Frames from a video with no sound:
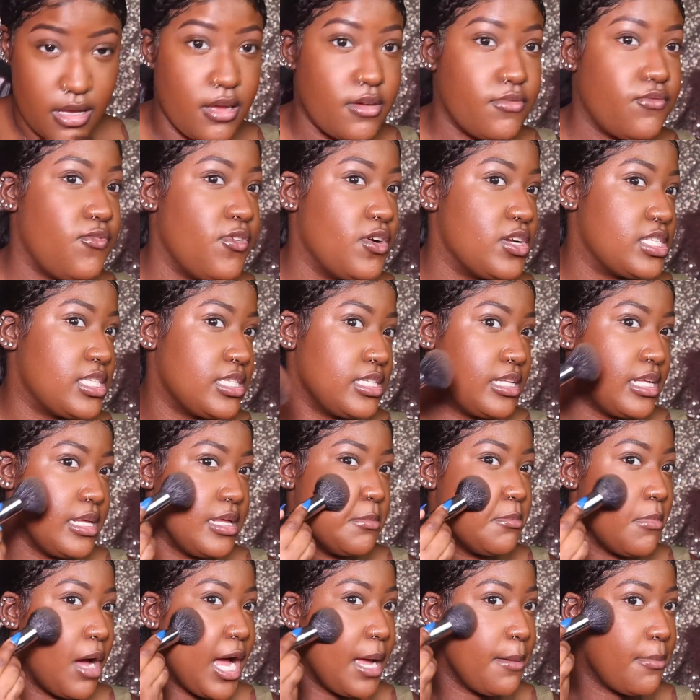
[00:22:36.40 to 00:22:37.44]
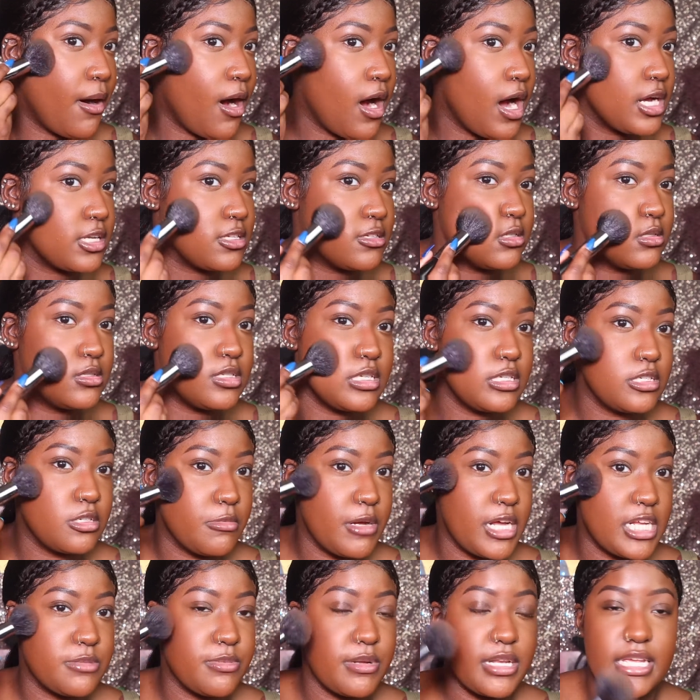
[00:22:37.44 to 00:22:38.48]
first, my imposter syndrome
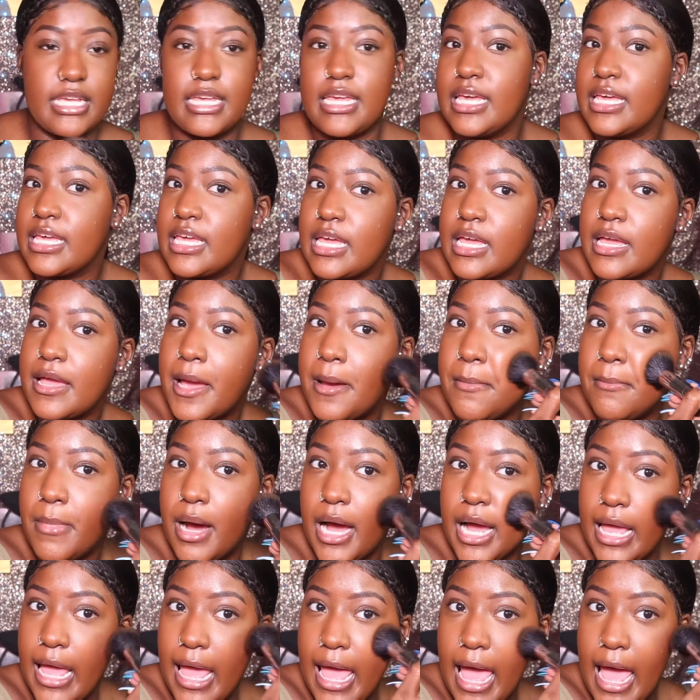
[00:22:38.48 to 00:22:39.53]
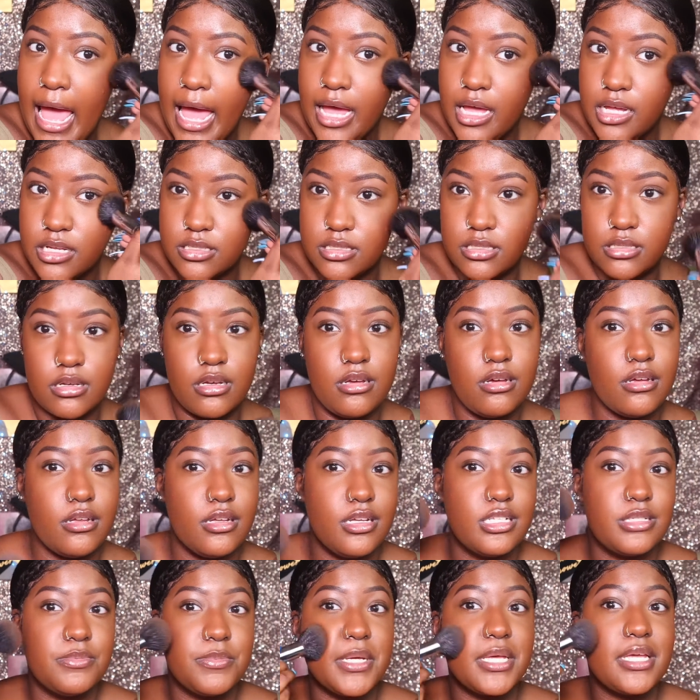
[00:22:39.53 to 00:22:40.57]
has been kicking my ass.
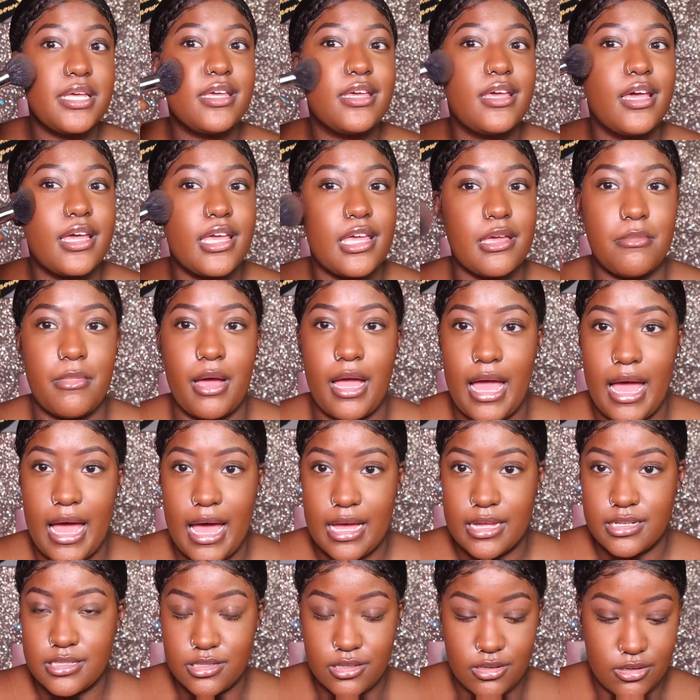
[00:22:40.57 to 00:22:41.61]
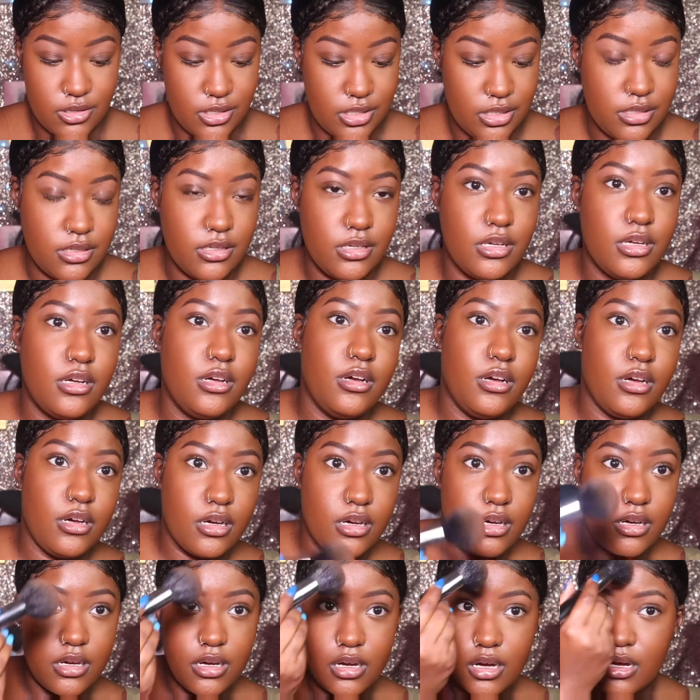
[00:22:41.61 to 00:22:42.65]
It's been kicking my ass, y'all.
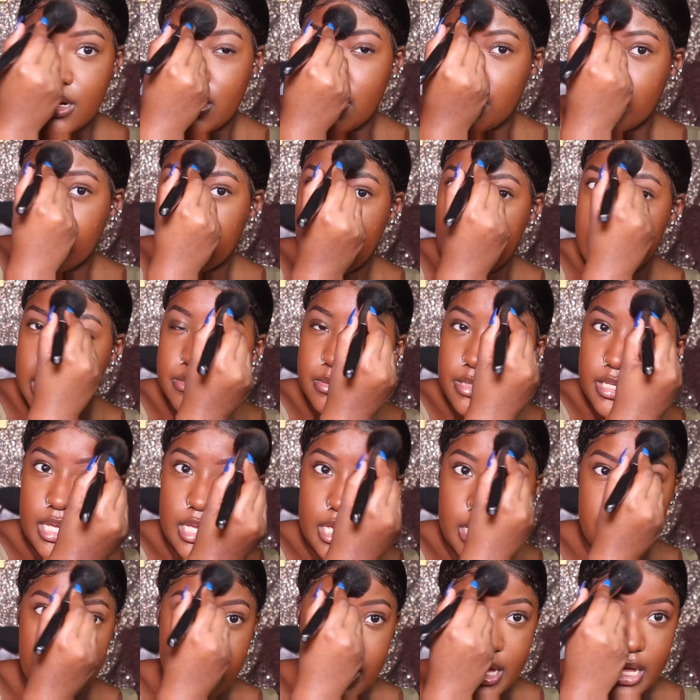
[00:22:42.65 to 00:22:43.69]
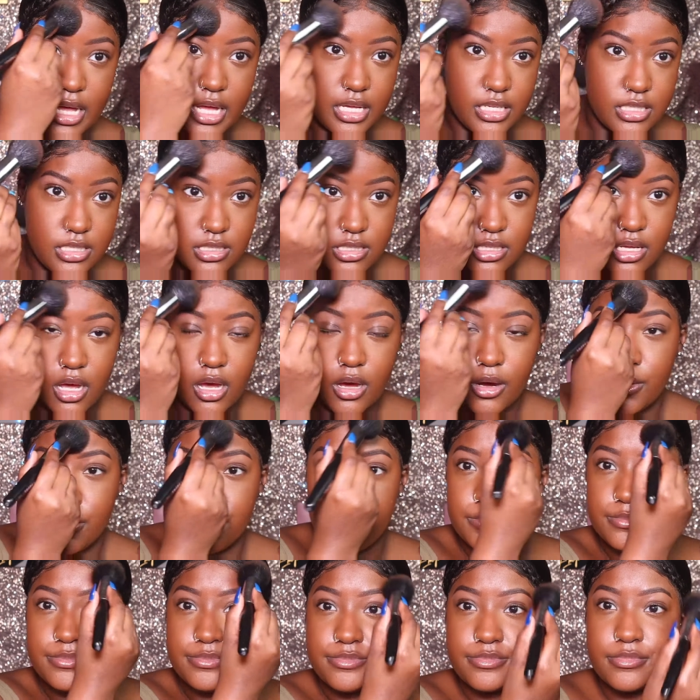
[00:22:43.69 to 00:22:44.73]
Oh, my God, it's been kicking my ass. So,
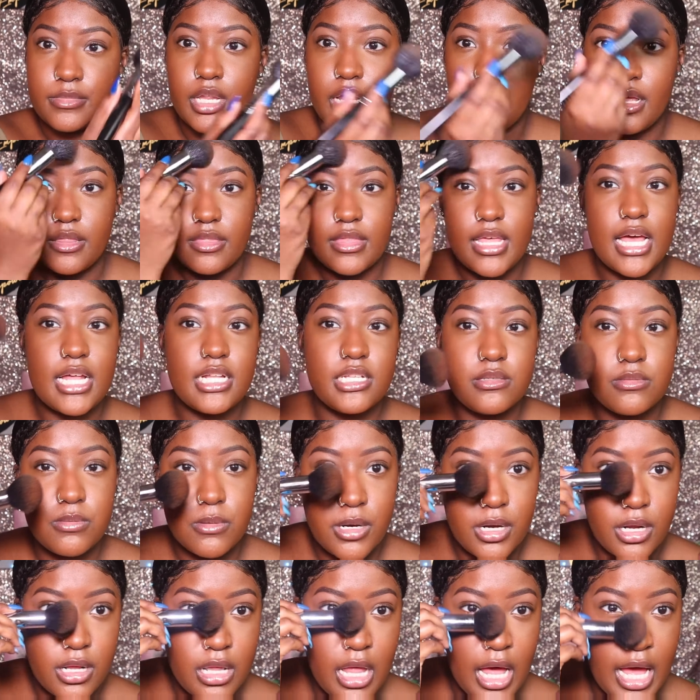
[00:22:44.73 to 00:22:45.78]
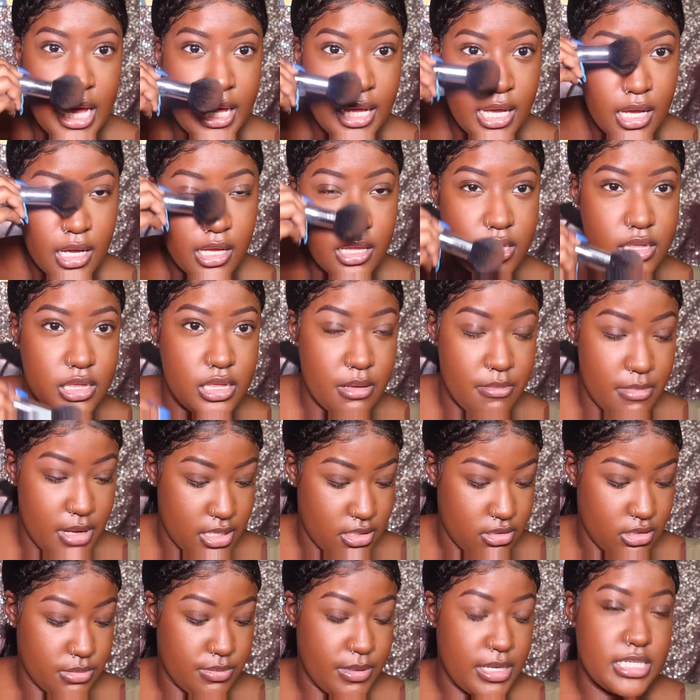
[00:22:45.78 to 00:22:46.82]
that's where, like, the
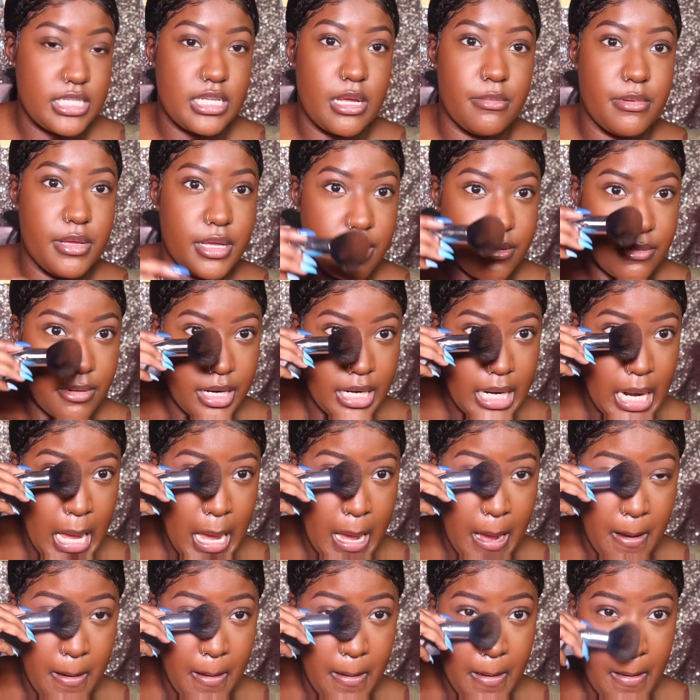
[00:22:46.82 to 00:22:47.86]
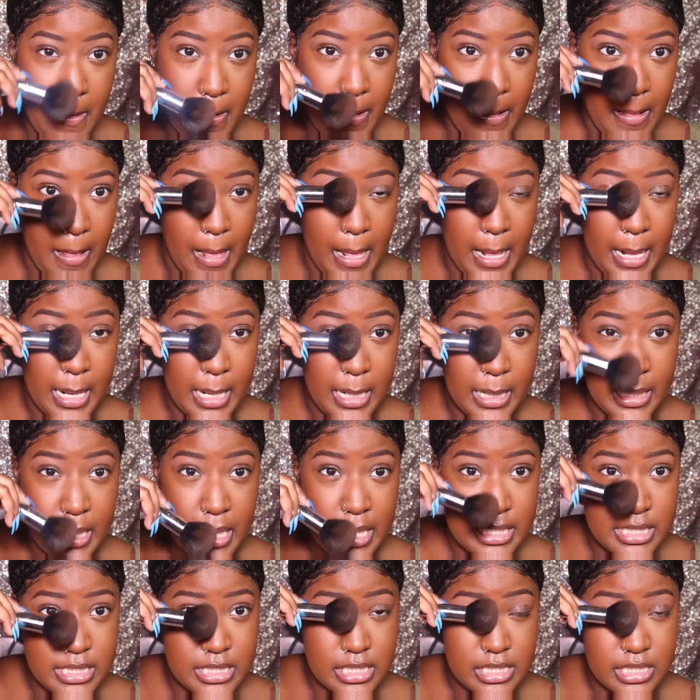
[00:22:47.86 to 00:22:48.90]
mental space I'm in right now. Like,
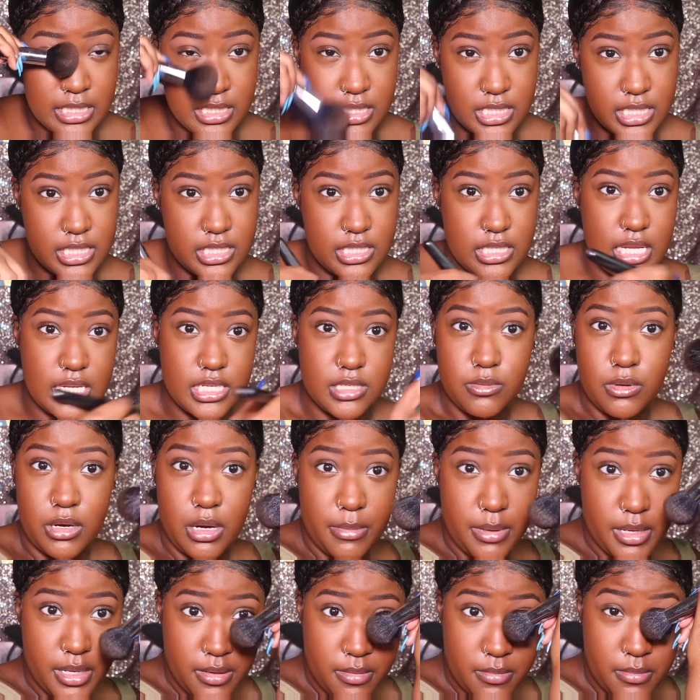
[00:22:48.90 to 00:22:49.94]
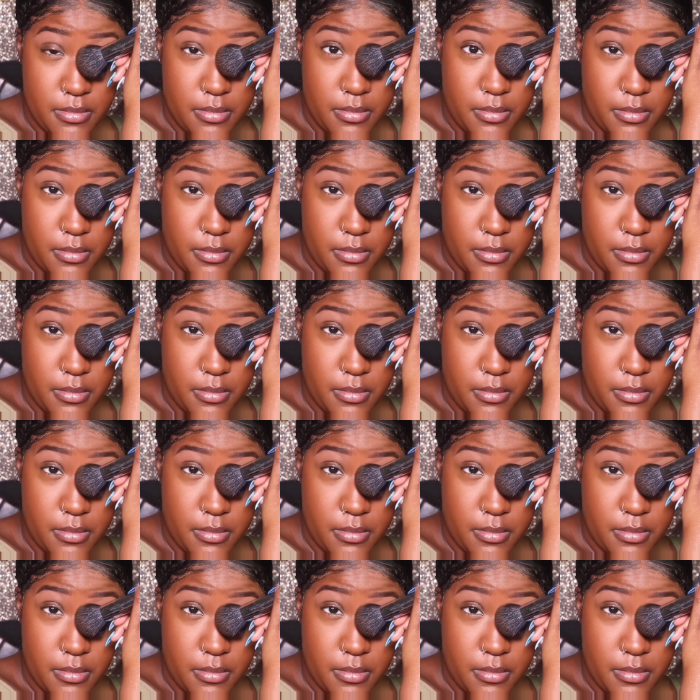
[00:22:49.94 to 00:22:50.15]
that's what I'm in.